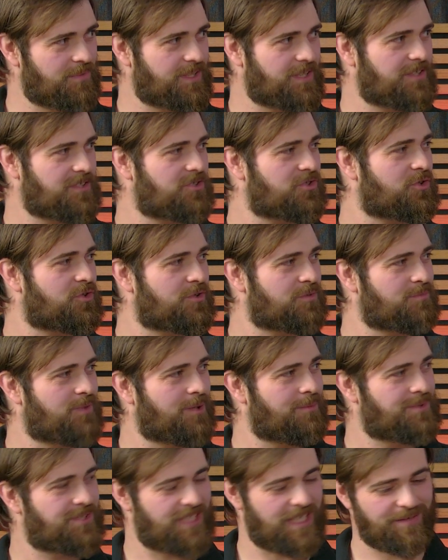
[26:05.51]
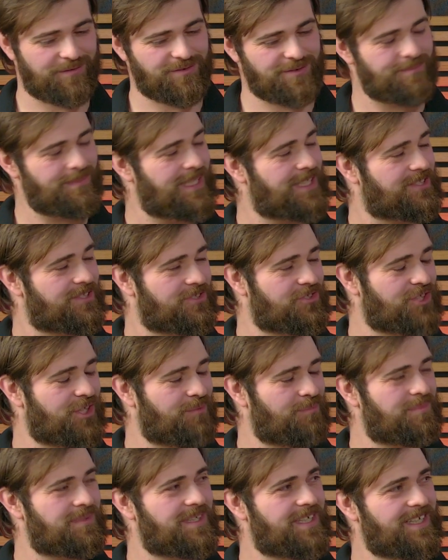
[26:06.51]
but at a certain moment you have to make the
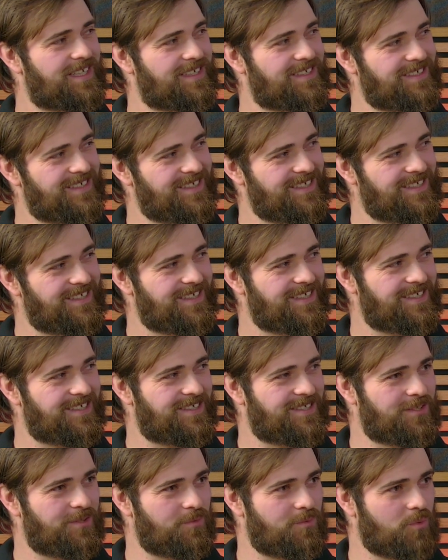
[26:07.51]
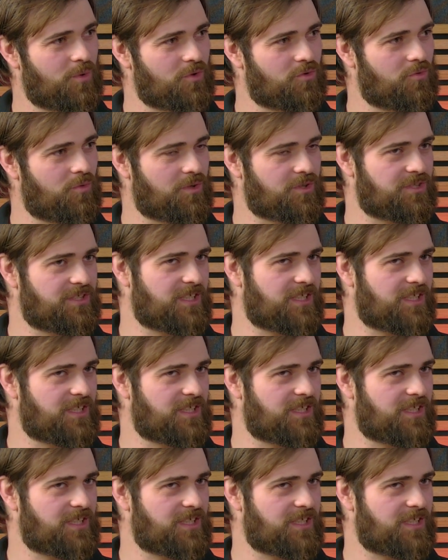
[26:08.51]
jump and walk towards